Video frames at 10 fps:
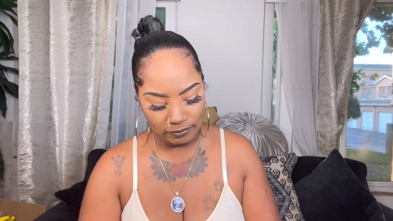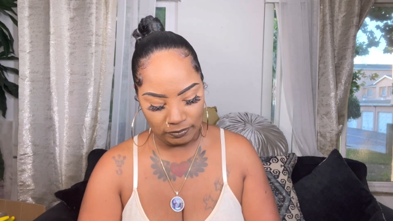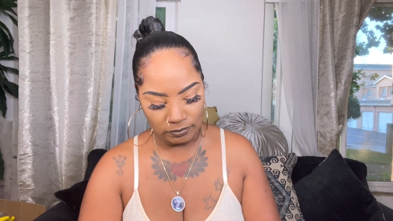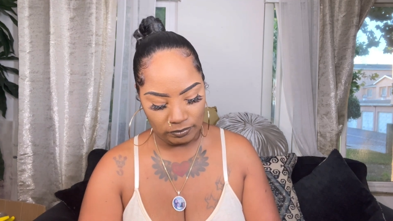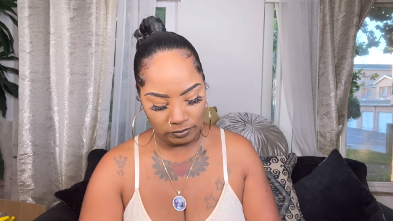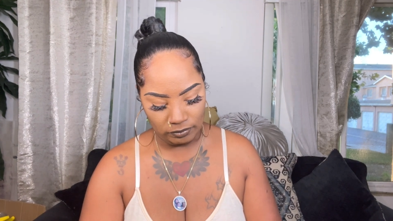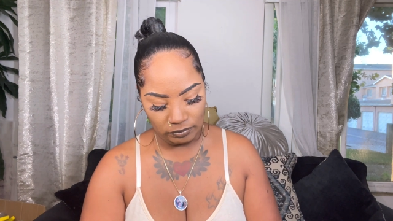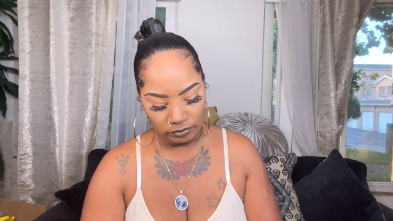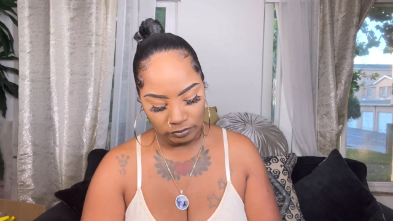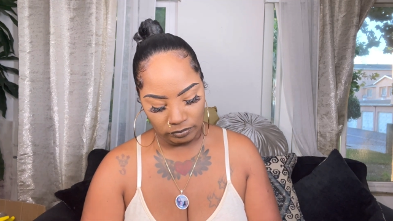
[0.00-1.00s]

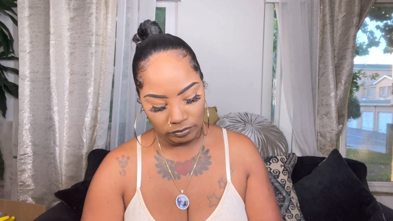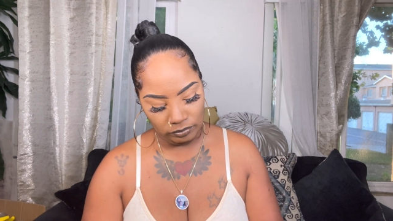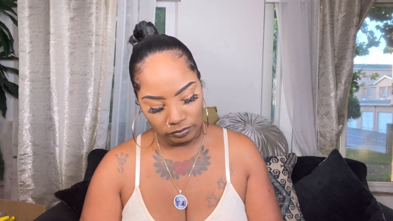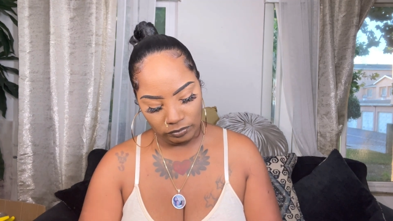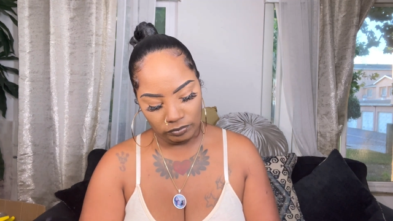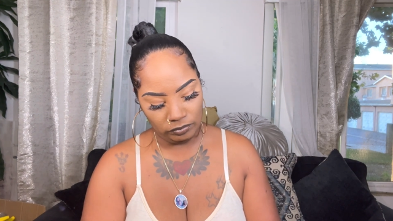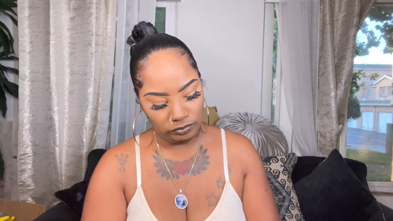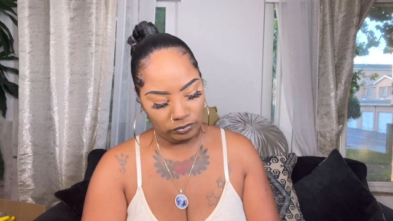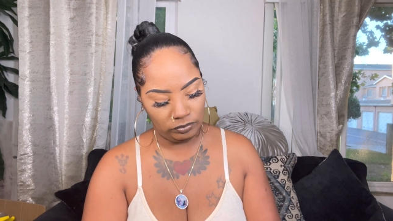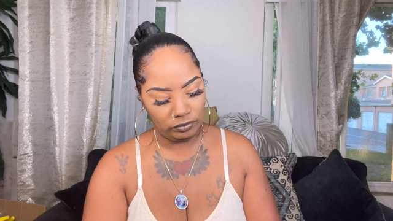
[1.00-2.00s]

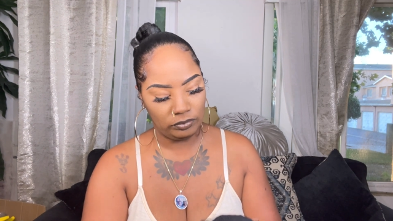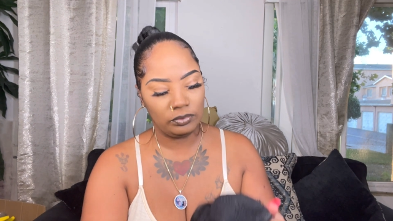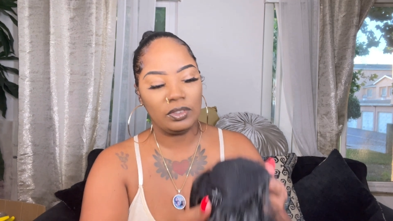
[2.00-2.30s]
Nobody speaks.